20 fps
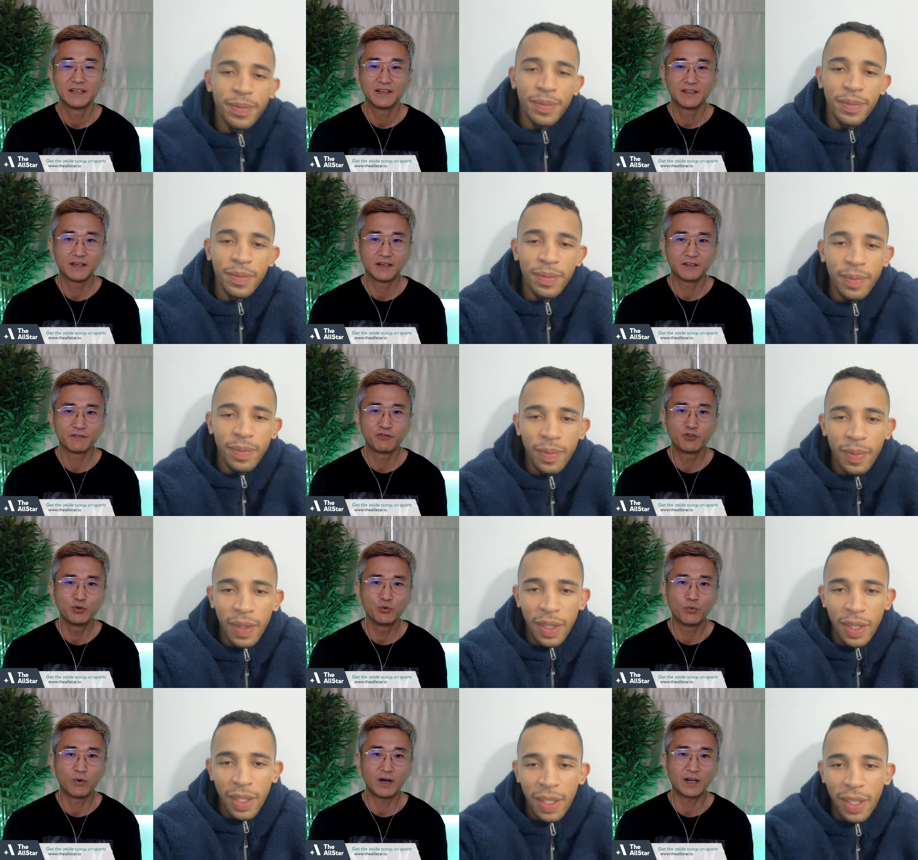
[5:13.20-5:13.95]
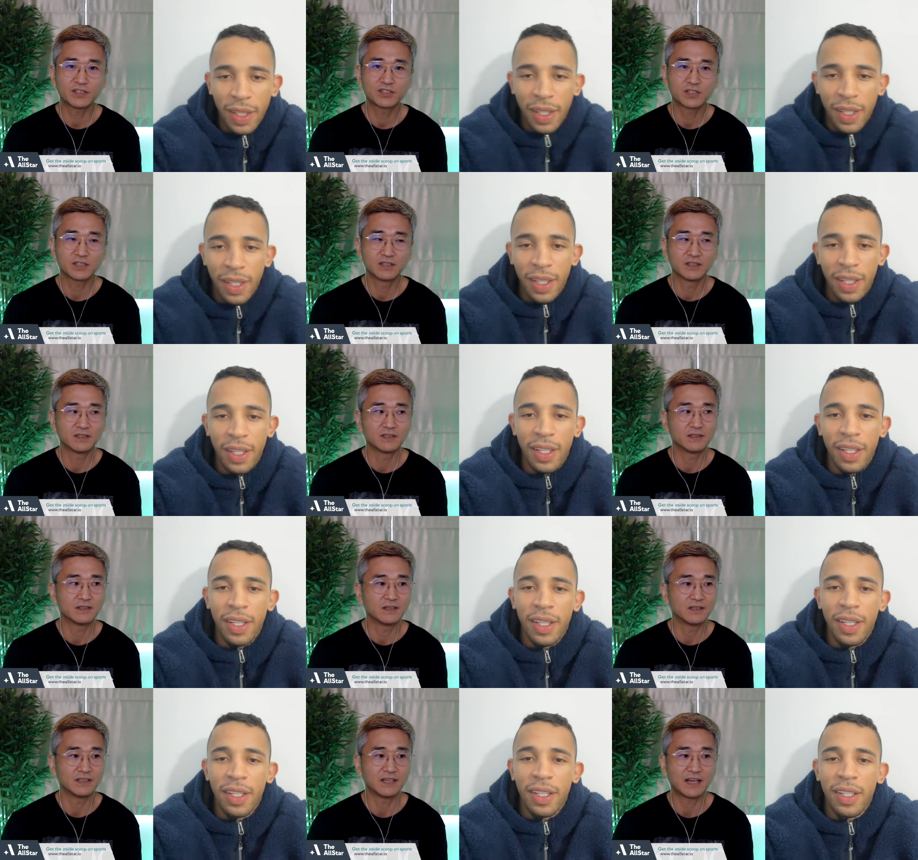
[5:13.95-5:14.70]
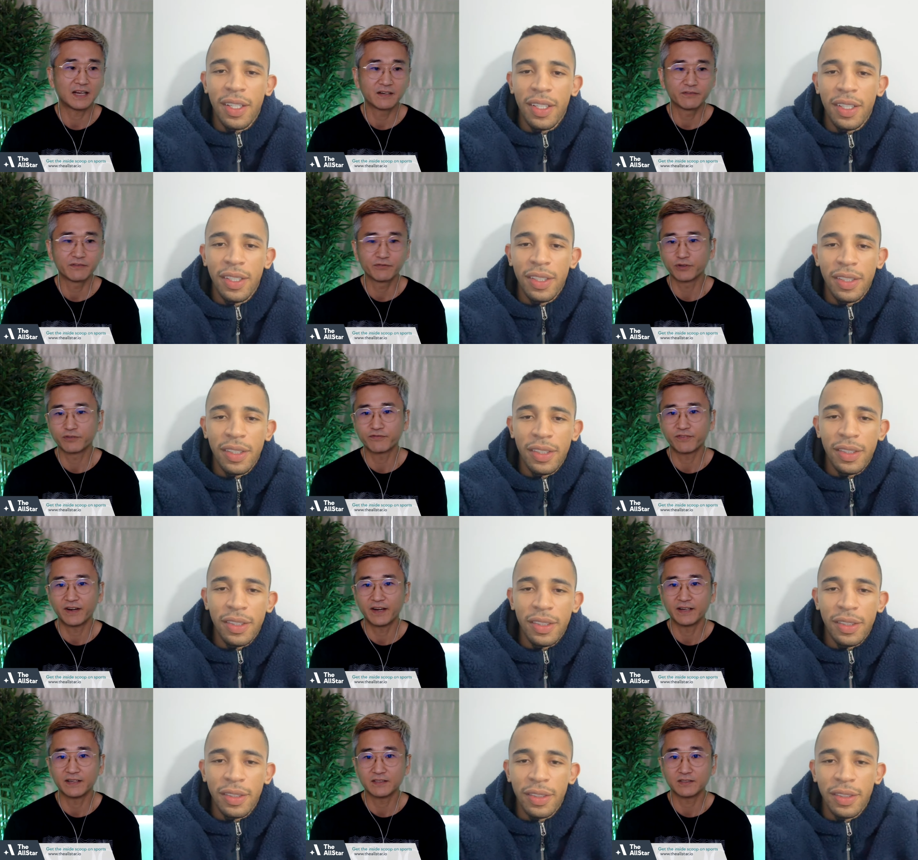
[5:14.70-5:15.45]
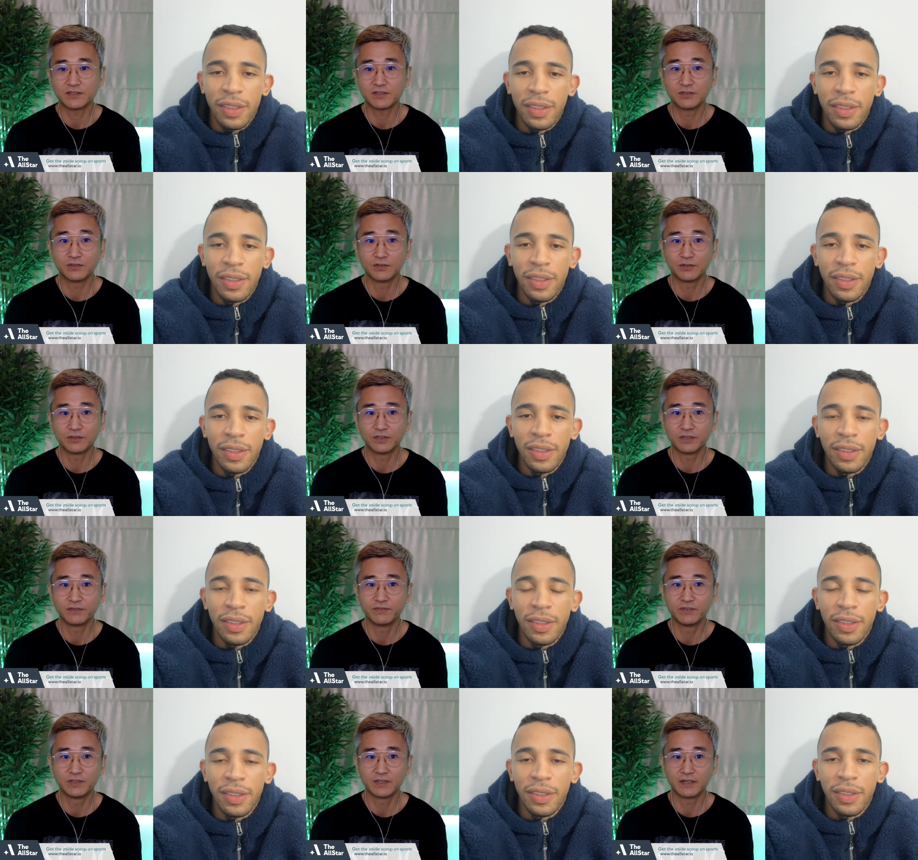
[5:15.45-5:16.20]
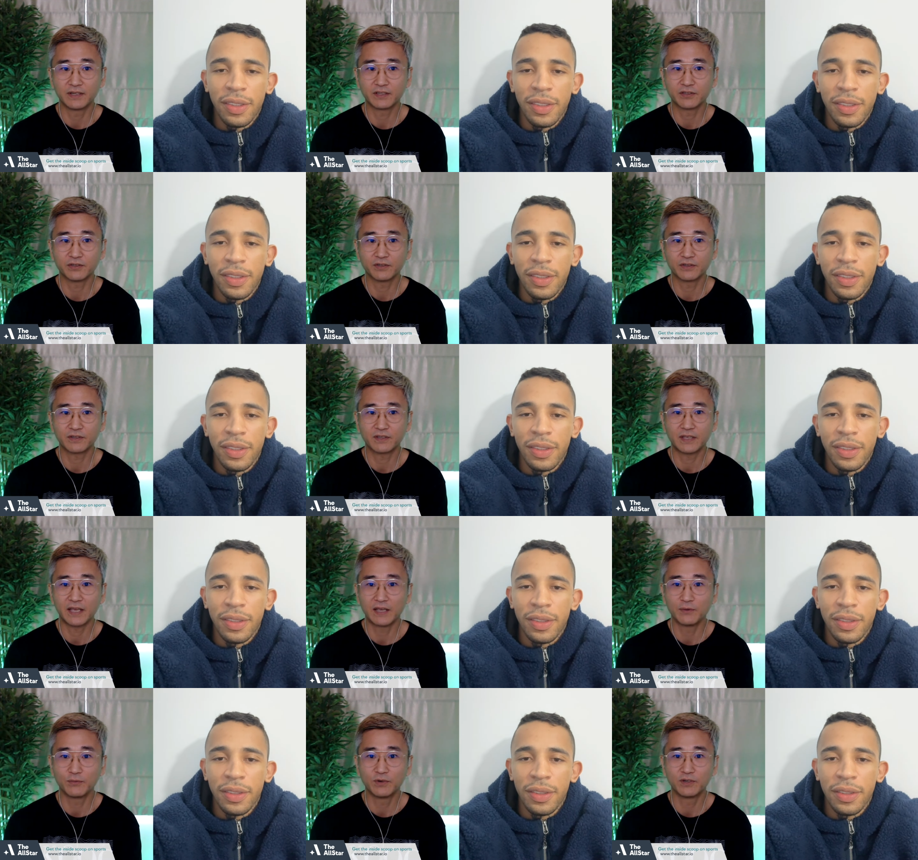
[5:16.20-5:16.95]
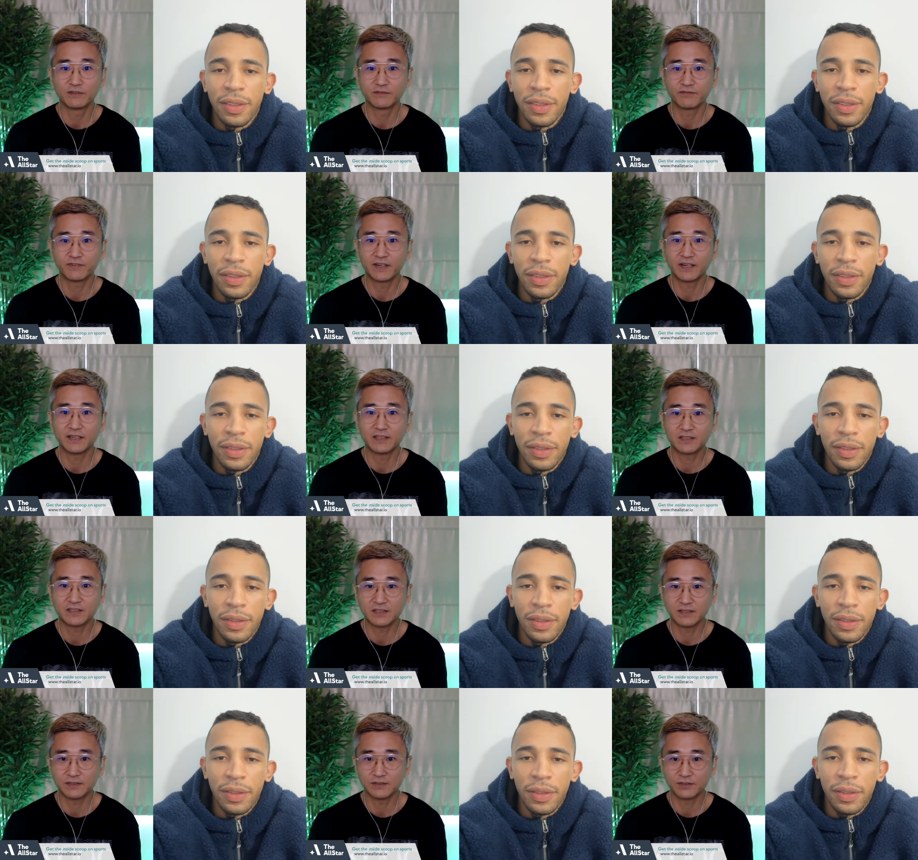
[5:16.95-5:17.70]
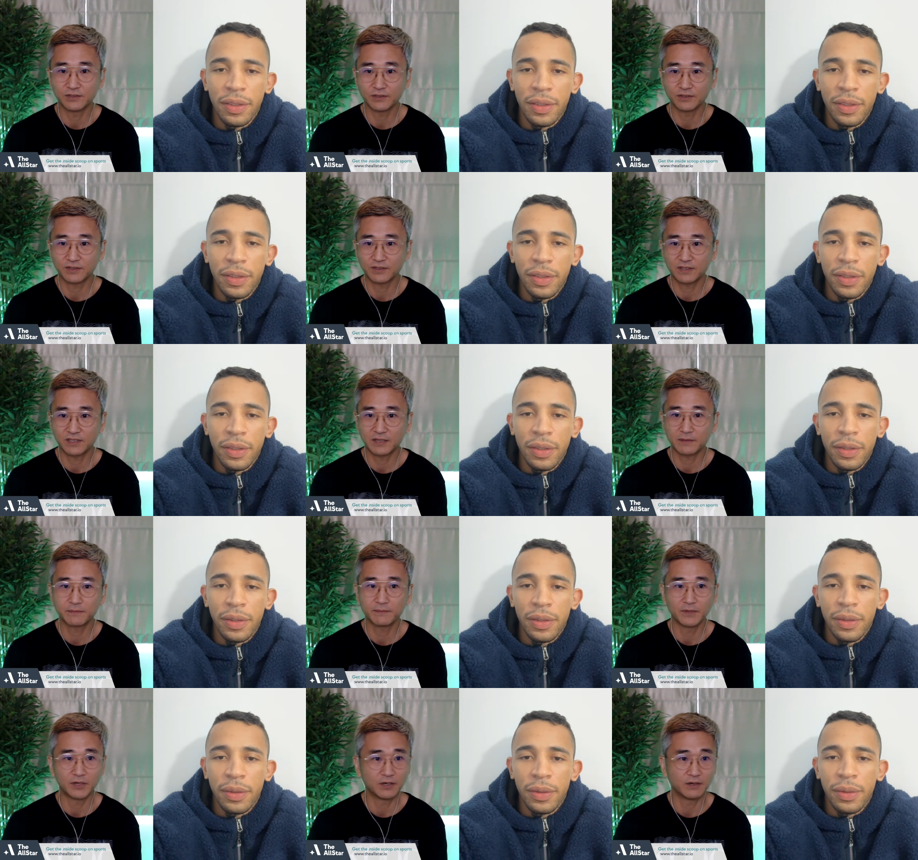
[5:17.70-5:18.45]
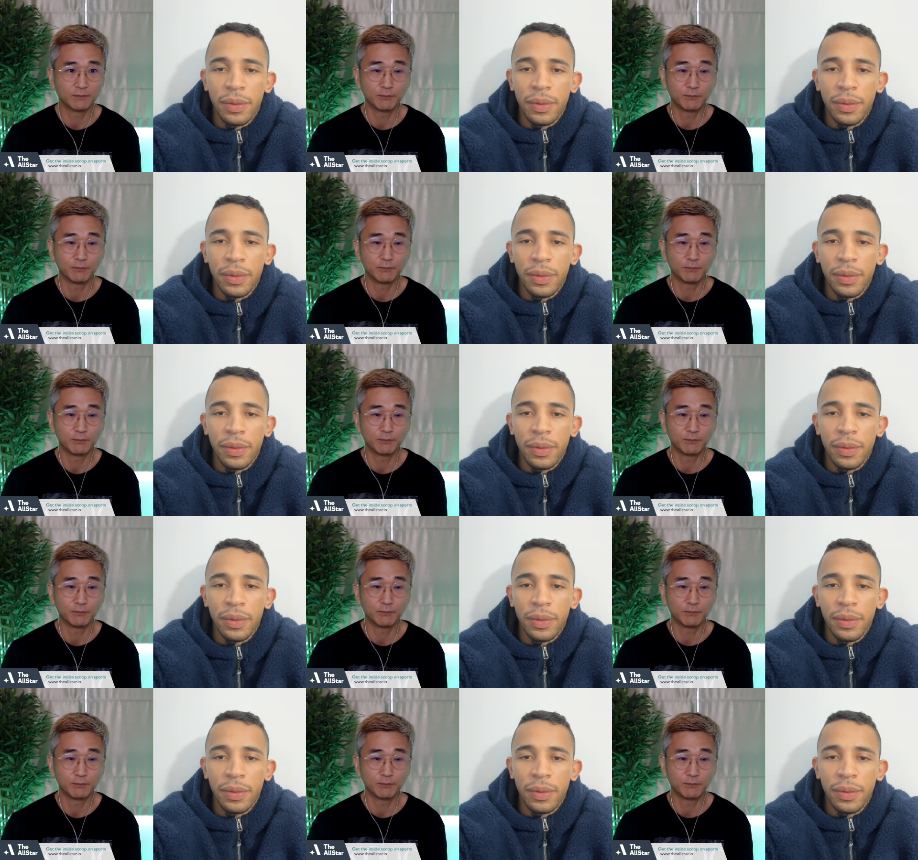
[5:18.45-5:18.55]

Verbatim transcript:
Speaker 1: yeah, if you watch a, a lot of your fights, you know, even like your K1 fights and your kick uh,